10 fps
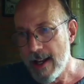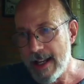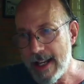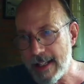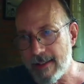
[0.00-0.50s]

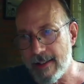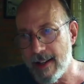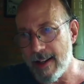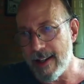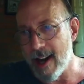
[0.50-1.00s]
it's,
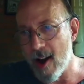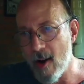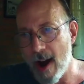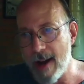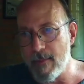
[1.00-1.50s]

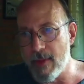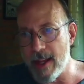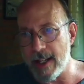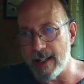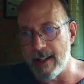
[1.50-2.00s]
I'm
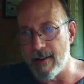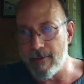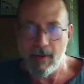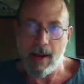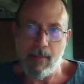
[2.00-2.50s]
thinking
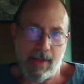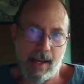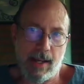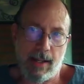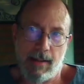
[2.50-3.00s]

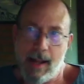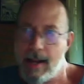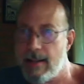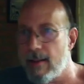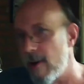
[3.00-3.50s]

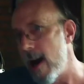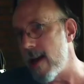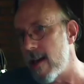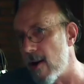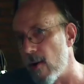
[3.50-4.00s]
like the
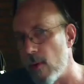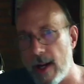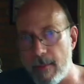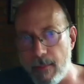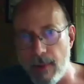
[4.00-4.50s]
radio when
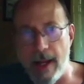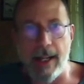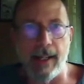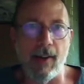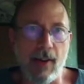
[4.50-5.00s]
I'm
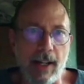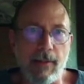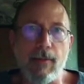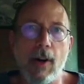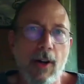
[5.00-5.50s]
playing in
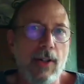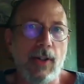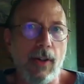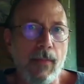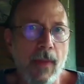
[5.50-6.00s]
rehearsal.